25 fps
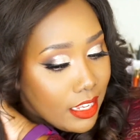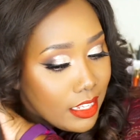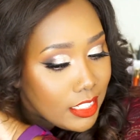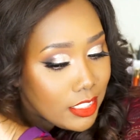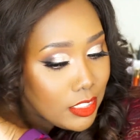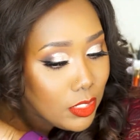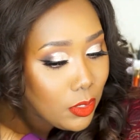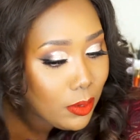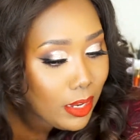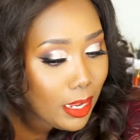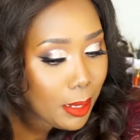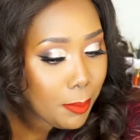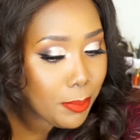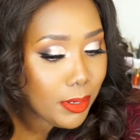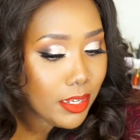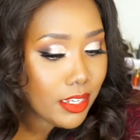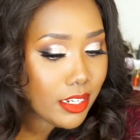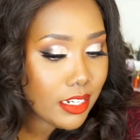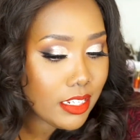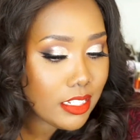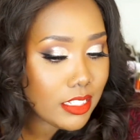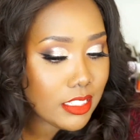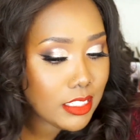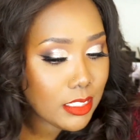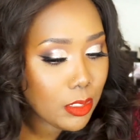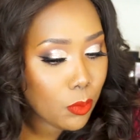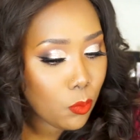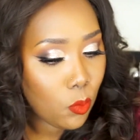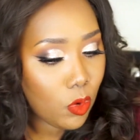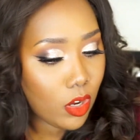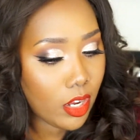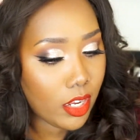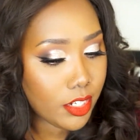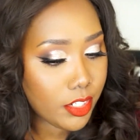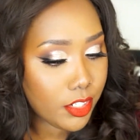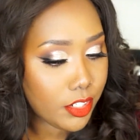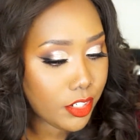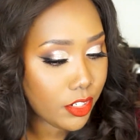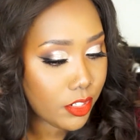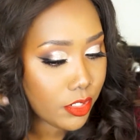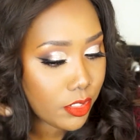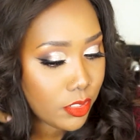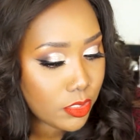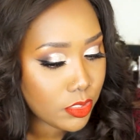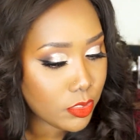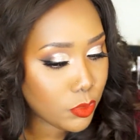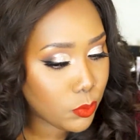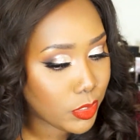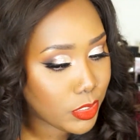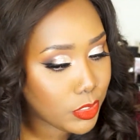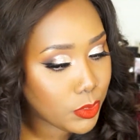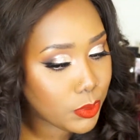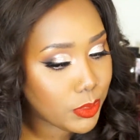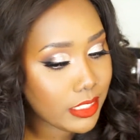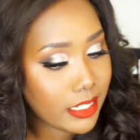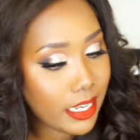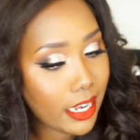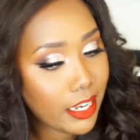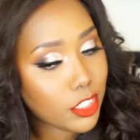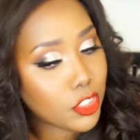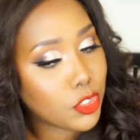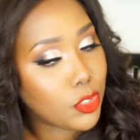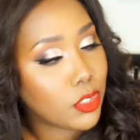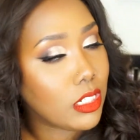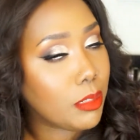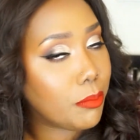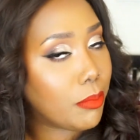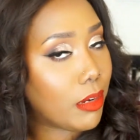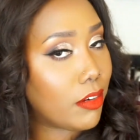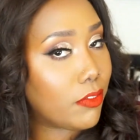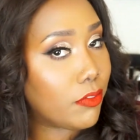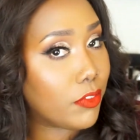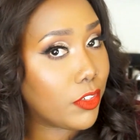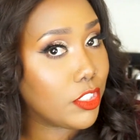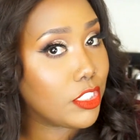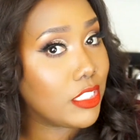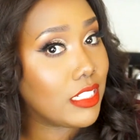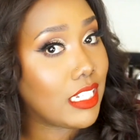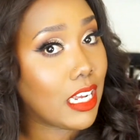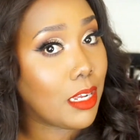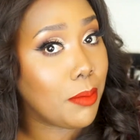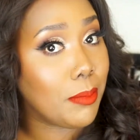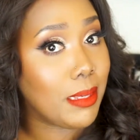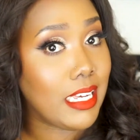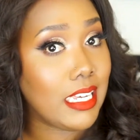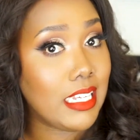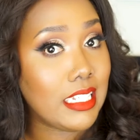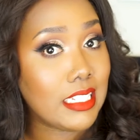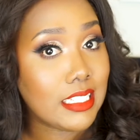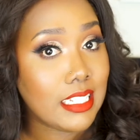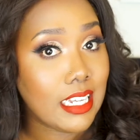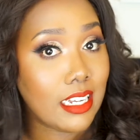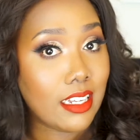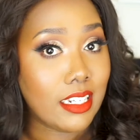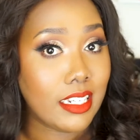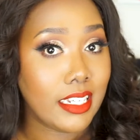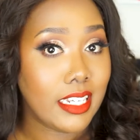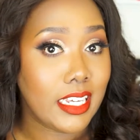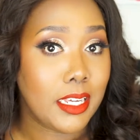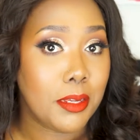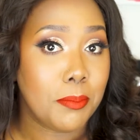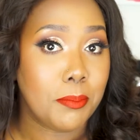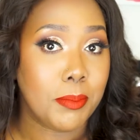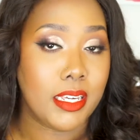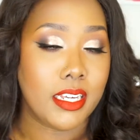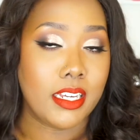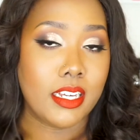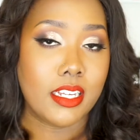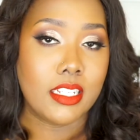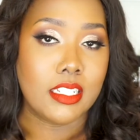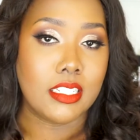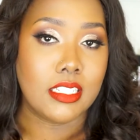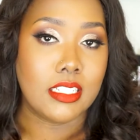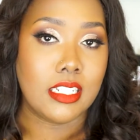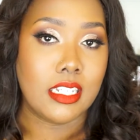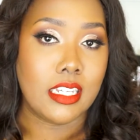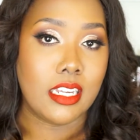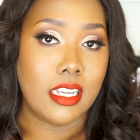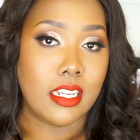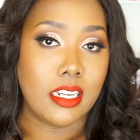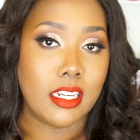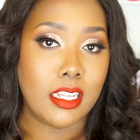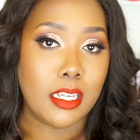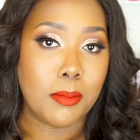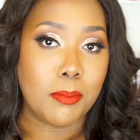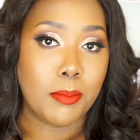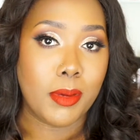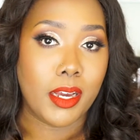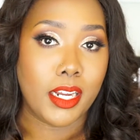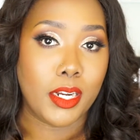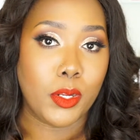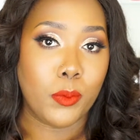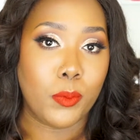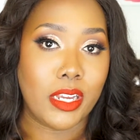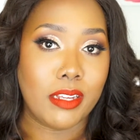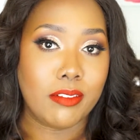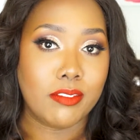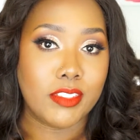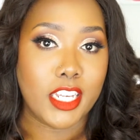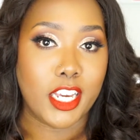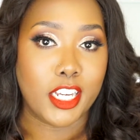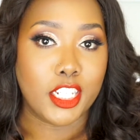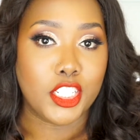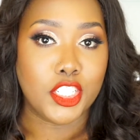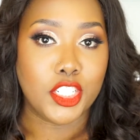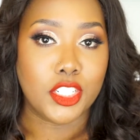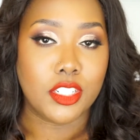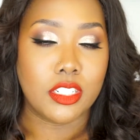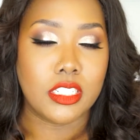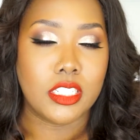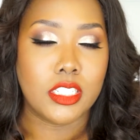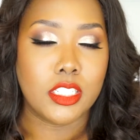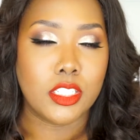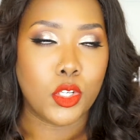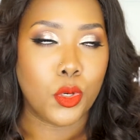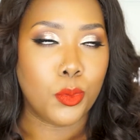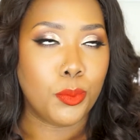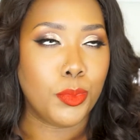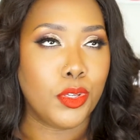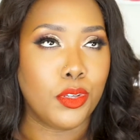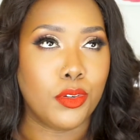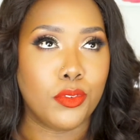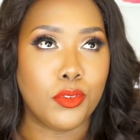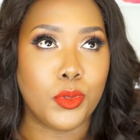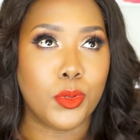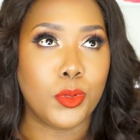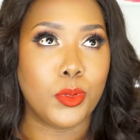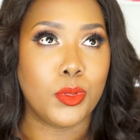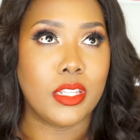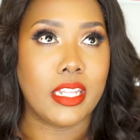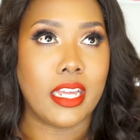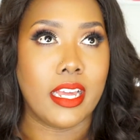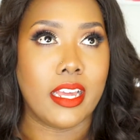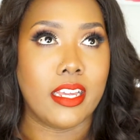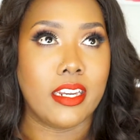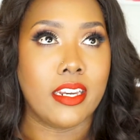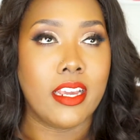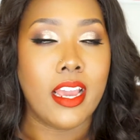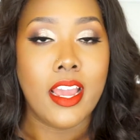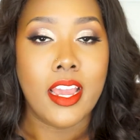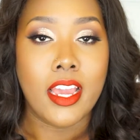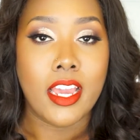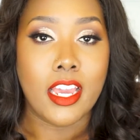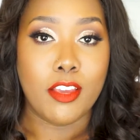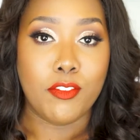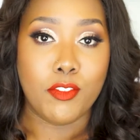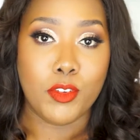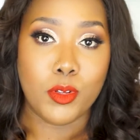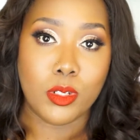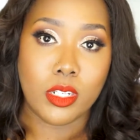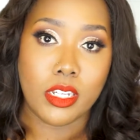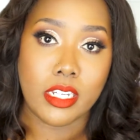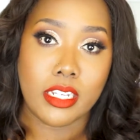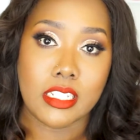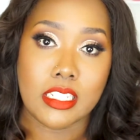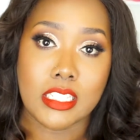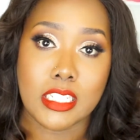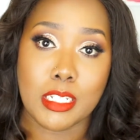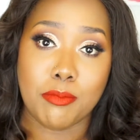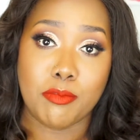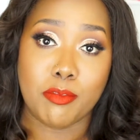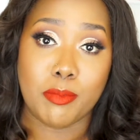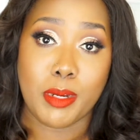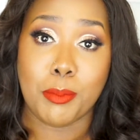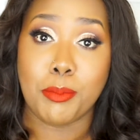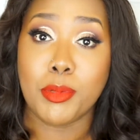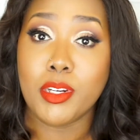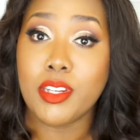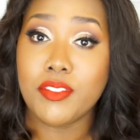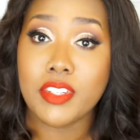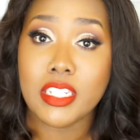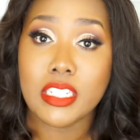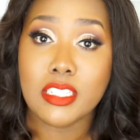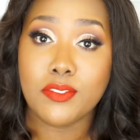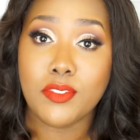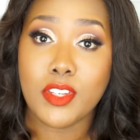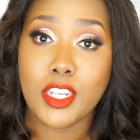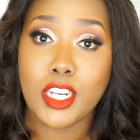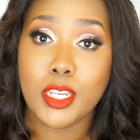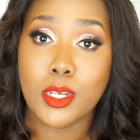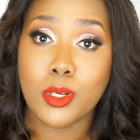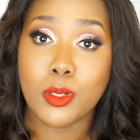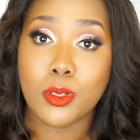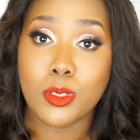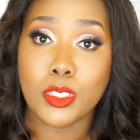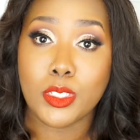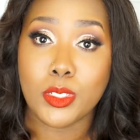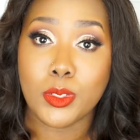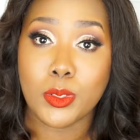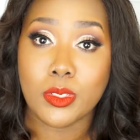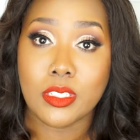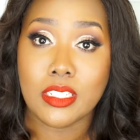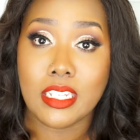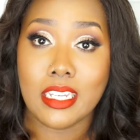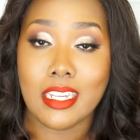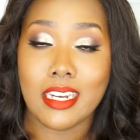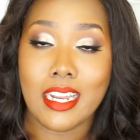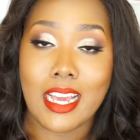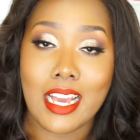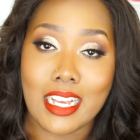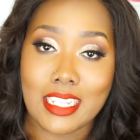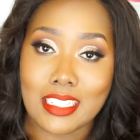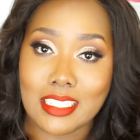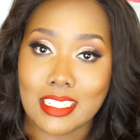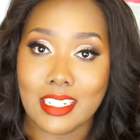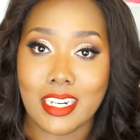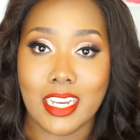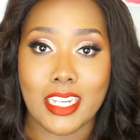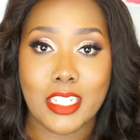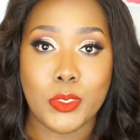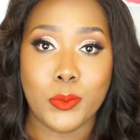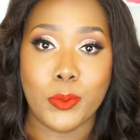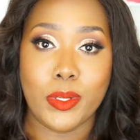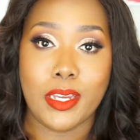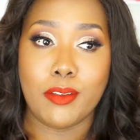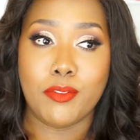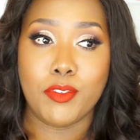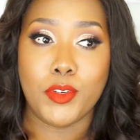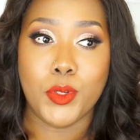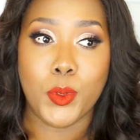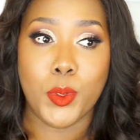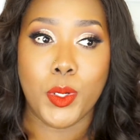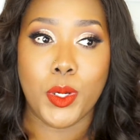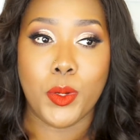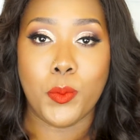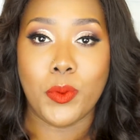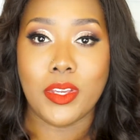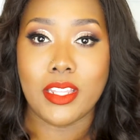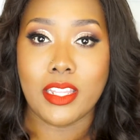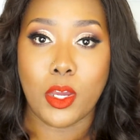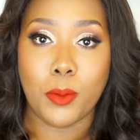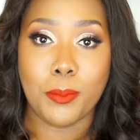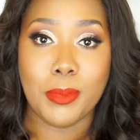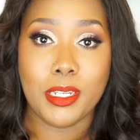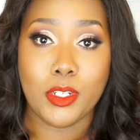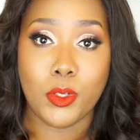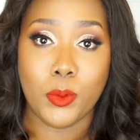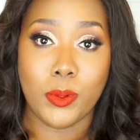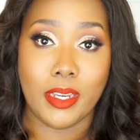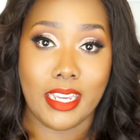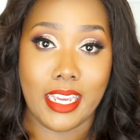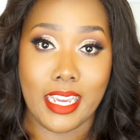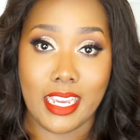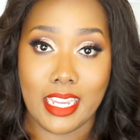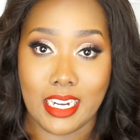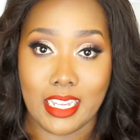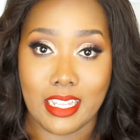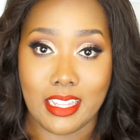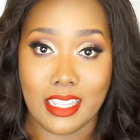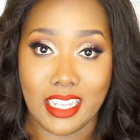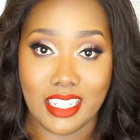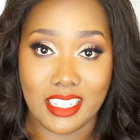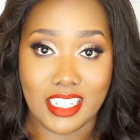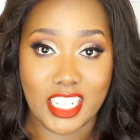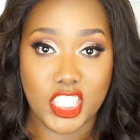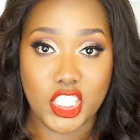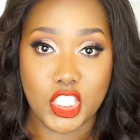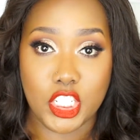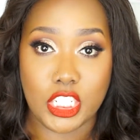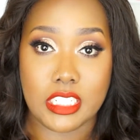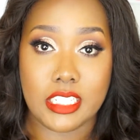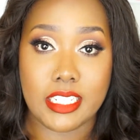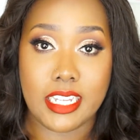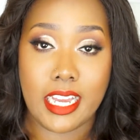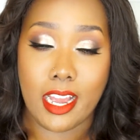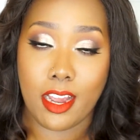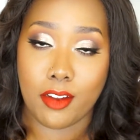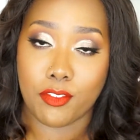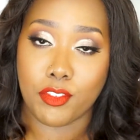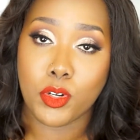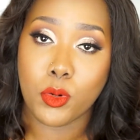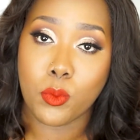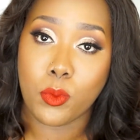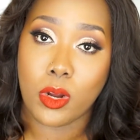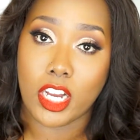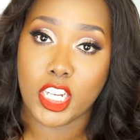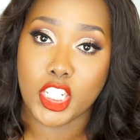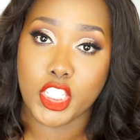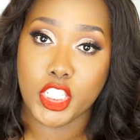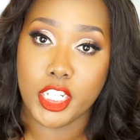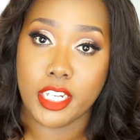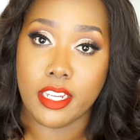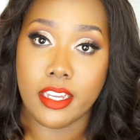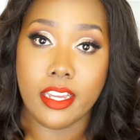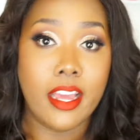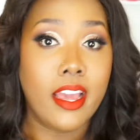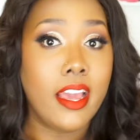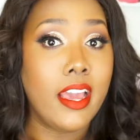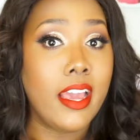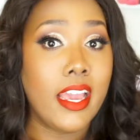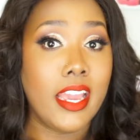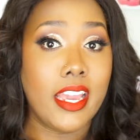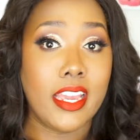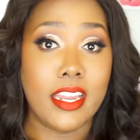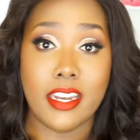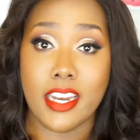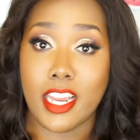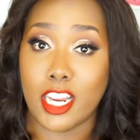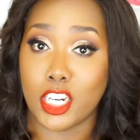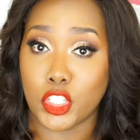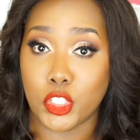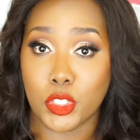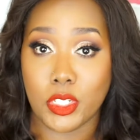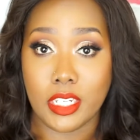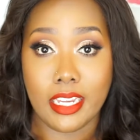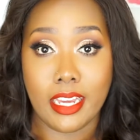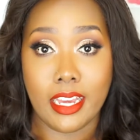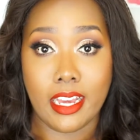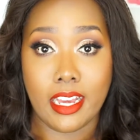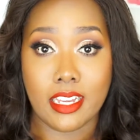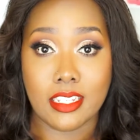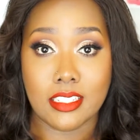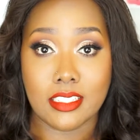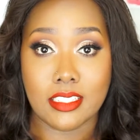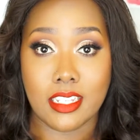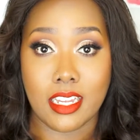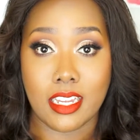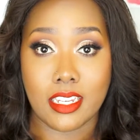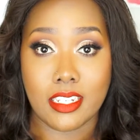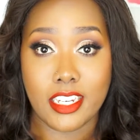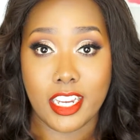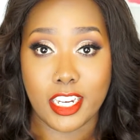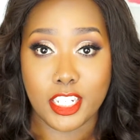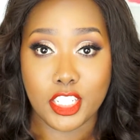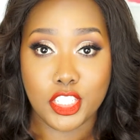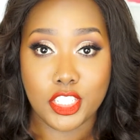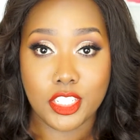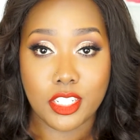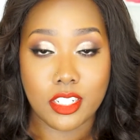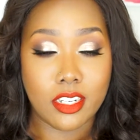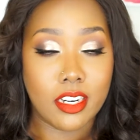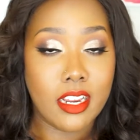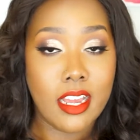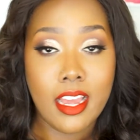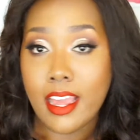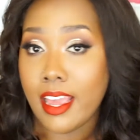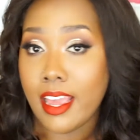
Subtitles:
So I put in some wand curls, which was actually my first time heat styling it, because the Indian body wave texture is so beautiful that if you look in some of my previous videos, you'll see it has a nice wave to it without me doing anything. That's just after washing, it naturally has that texture,